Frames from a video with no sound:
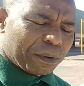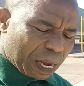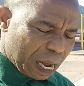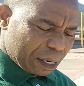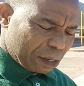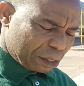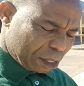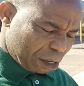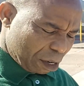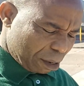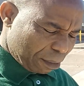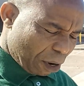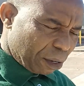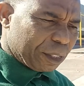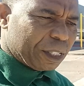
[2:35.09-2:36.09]
car.com
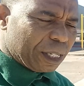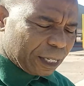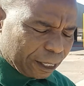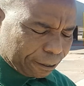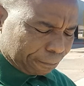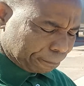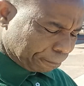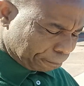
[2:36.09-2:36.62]
until